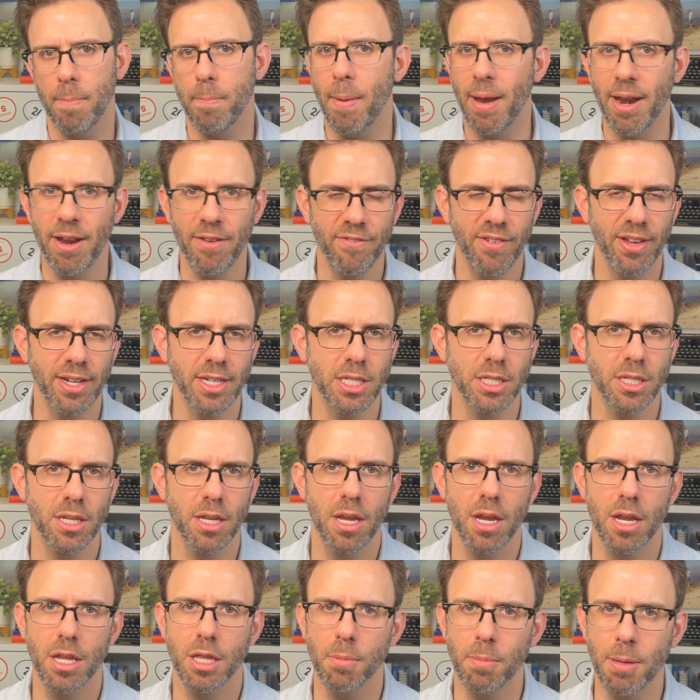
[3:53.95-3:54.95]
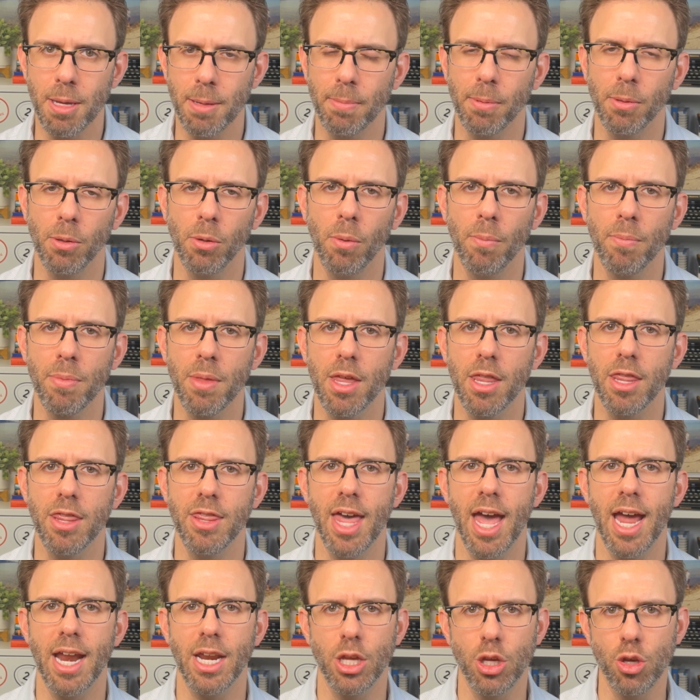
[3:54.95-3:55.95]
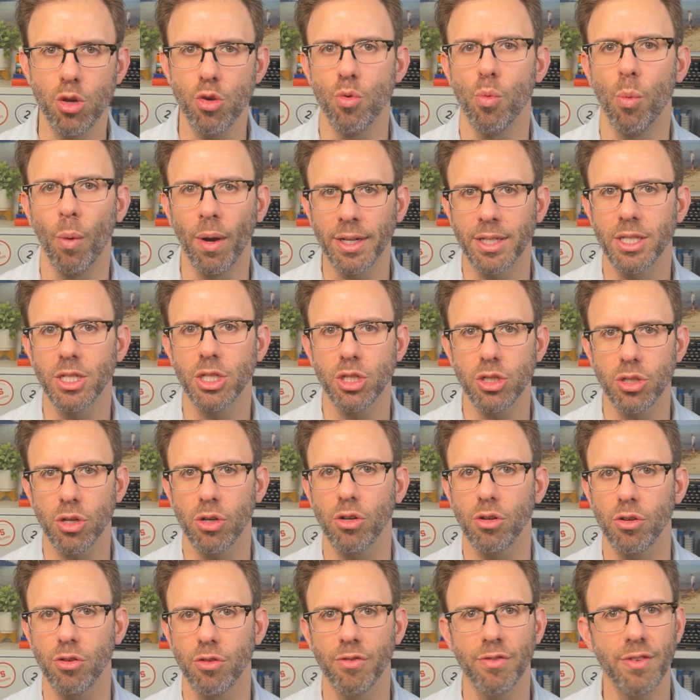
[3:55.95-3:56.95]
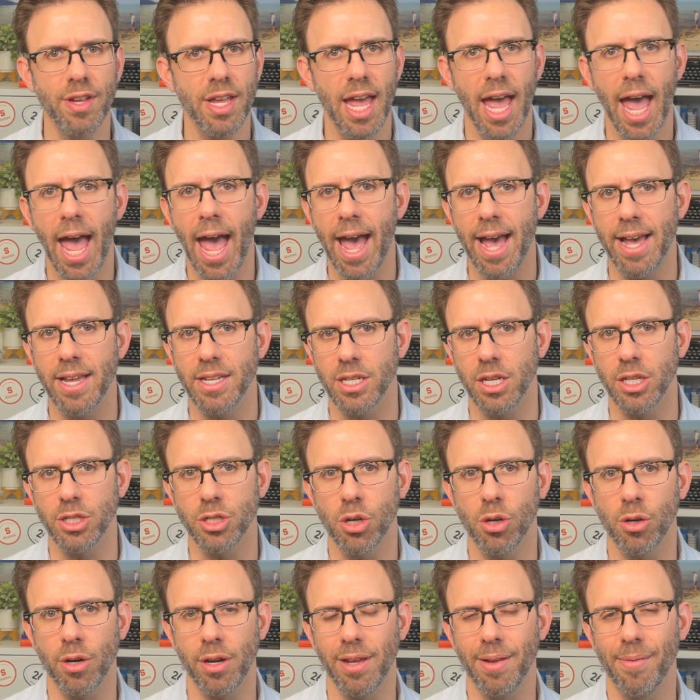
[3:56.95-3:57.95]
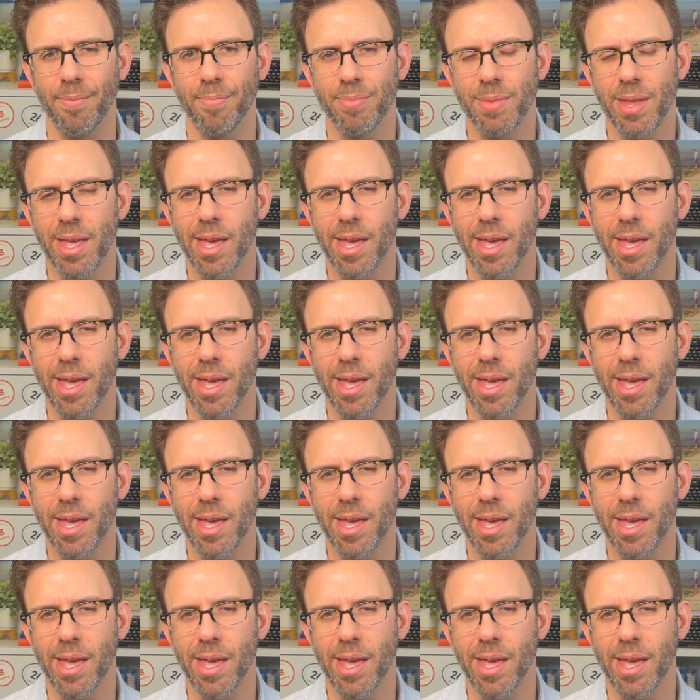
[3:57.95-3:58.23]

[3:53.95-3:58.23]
benefits the people that you want to serve as an attorney.